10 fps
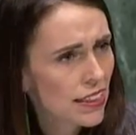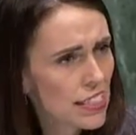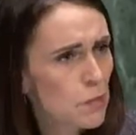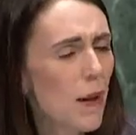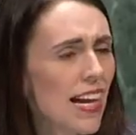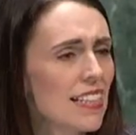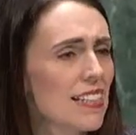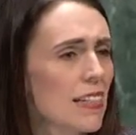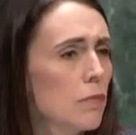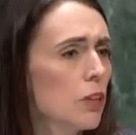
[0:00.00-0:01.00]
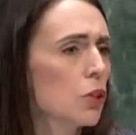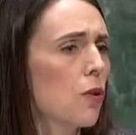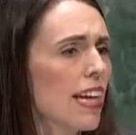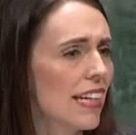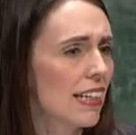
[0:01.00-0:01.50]
The space in
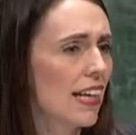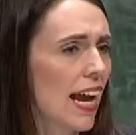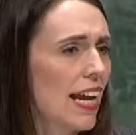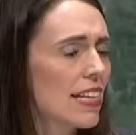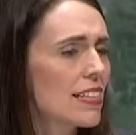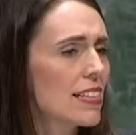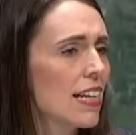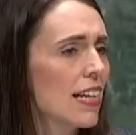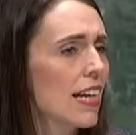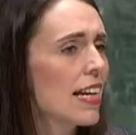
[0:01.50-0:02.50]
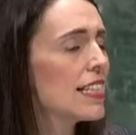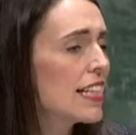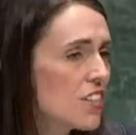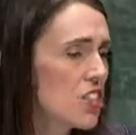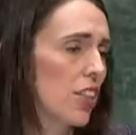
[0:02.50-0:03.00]
between has
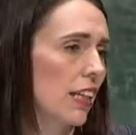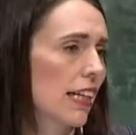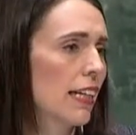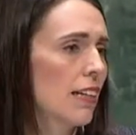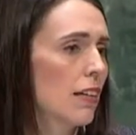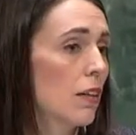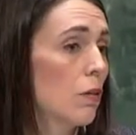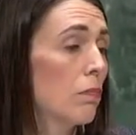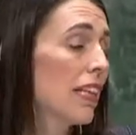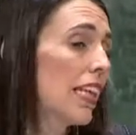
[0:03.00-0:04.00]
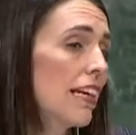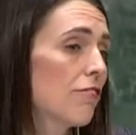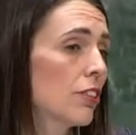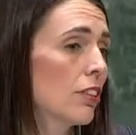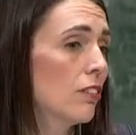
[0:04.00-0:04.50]
essentially been
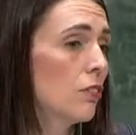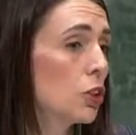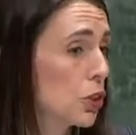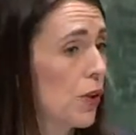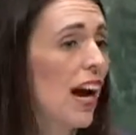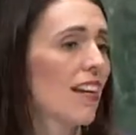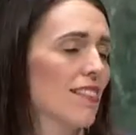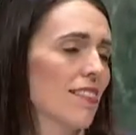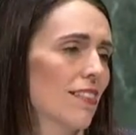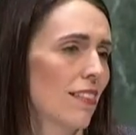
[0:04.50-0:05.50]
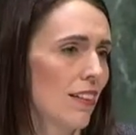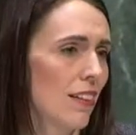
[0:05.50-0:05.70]
left to us.